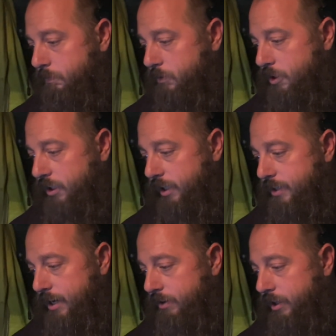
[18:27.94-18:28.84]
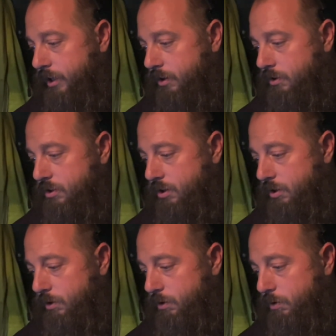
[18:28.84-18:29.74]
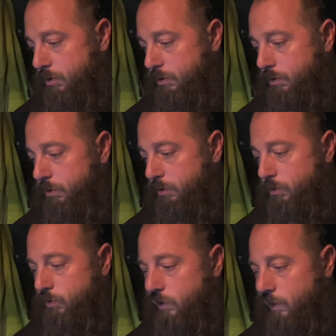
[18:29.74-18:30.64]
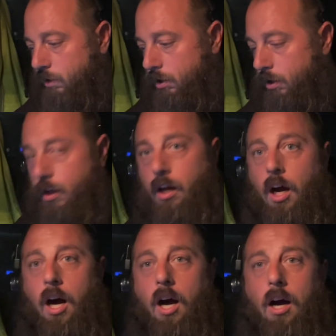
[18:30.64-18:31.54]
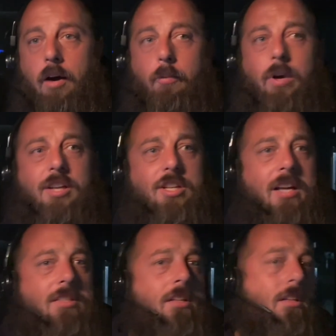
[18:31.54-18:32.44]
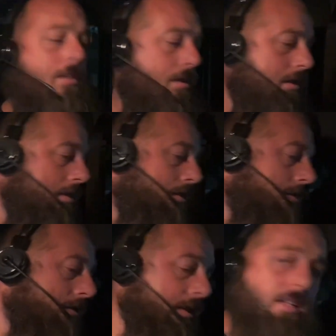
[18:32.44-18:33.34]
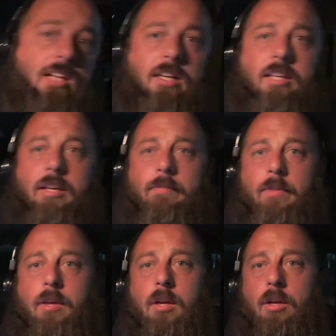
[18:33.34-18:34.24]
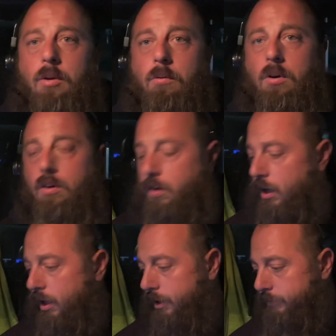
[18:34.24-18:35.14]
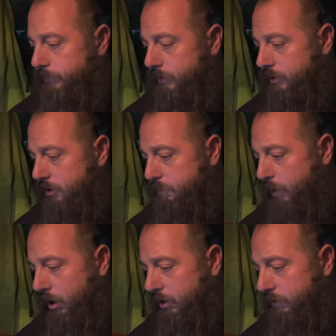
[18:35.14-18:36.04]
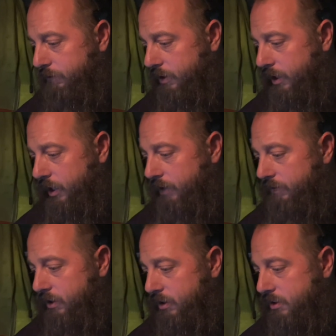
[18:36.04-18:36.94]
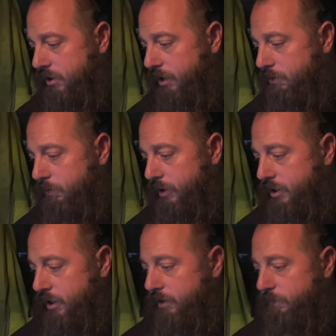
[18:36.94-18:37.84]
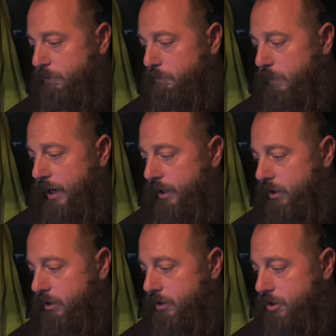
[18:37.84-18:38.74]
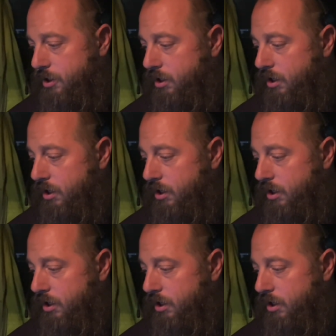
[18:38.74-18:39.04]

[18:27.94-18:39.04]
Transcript: Just got down here to Winchester, Kentucky. We're just parking for the evening. Let's see what we did for mileage.